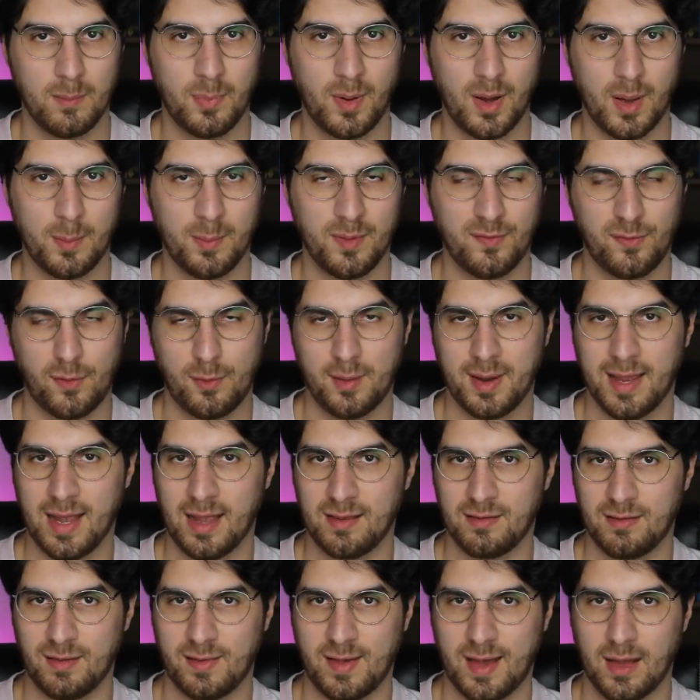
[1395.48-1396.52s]
But before we
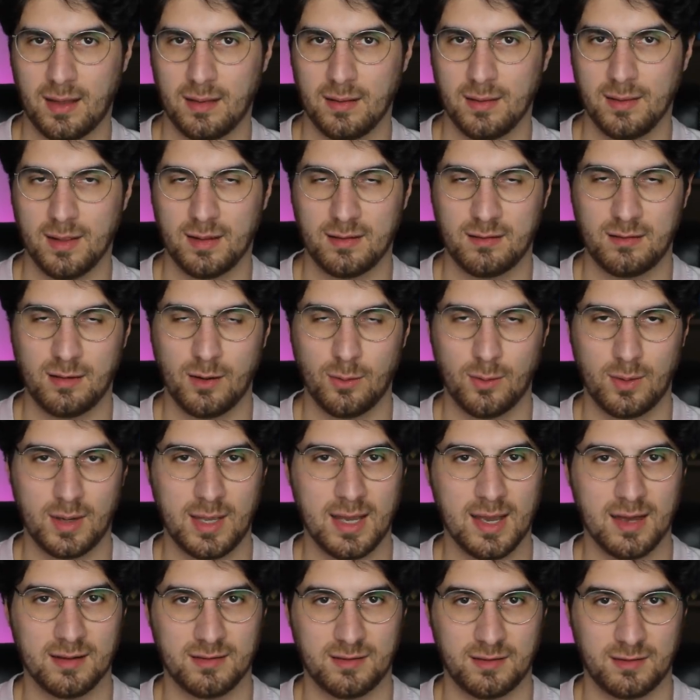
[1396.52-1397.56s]
get into that, let's hear what
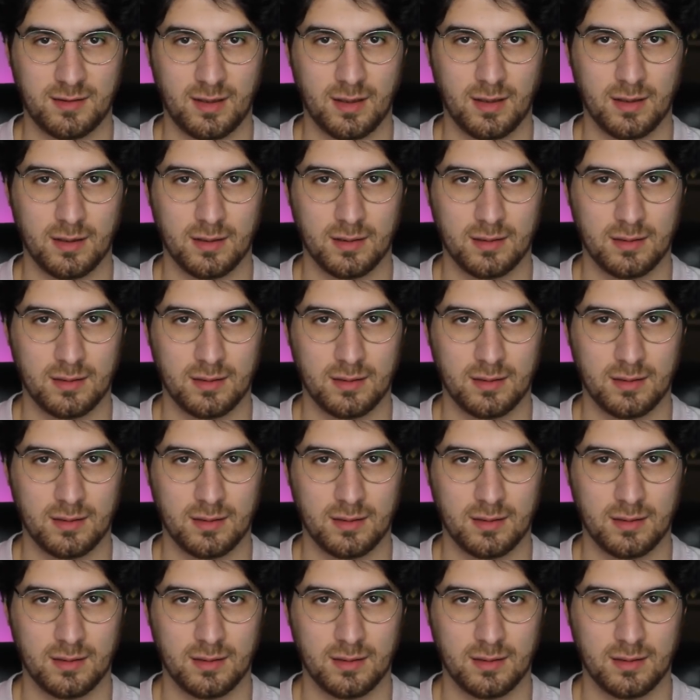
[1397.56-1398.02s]
he has to say.